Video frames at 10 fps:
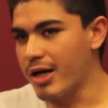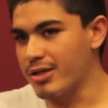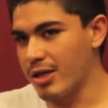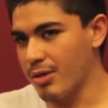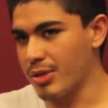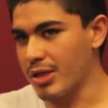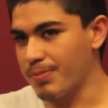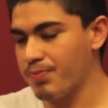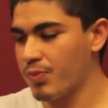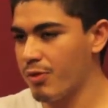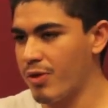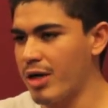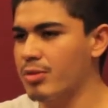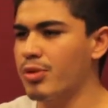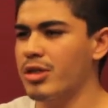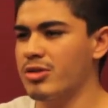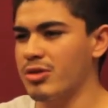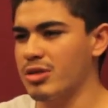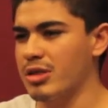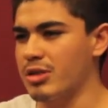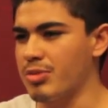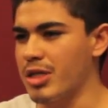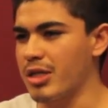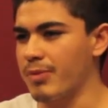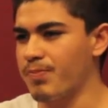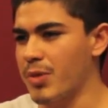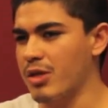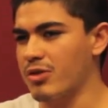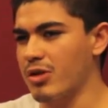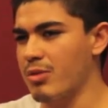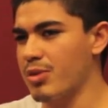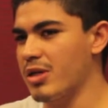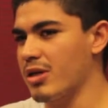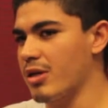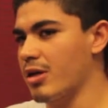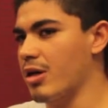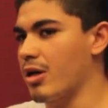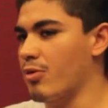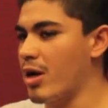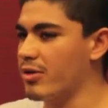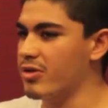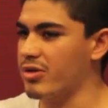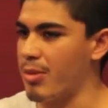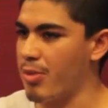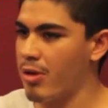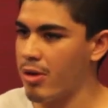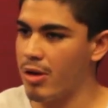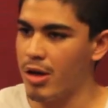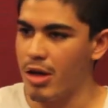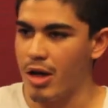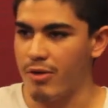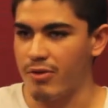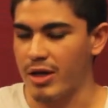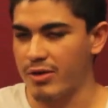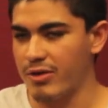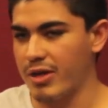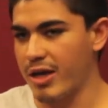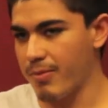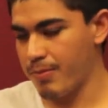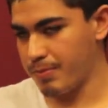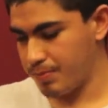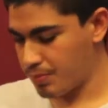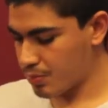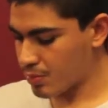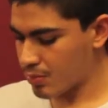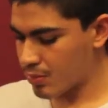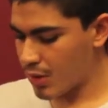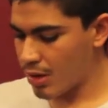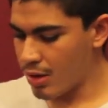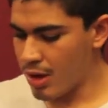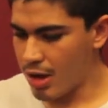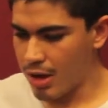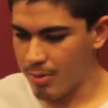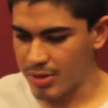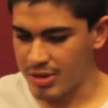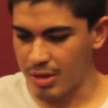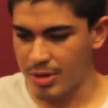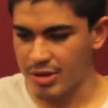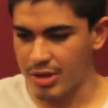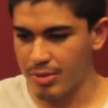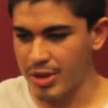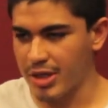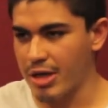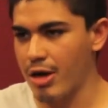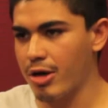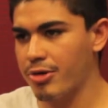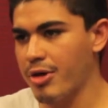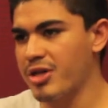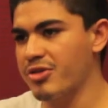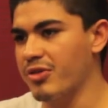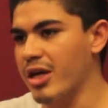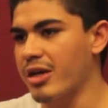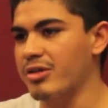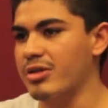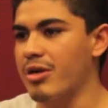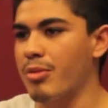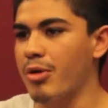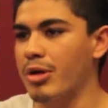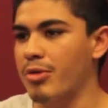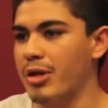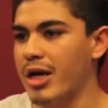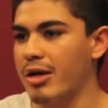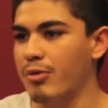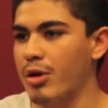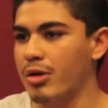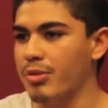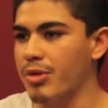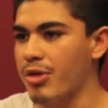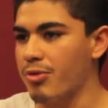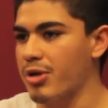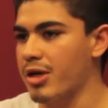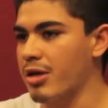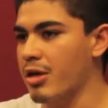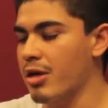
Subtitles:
tell me, final Board of Trustees meeting, it's going to be around December. I forget the date. But tell me, it's going to be an inauguration kind of ceremony where they kind of welcome the 3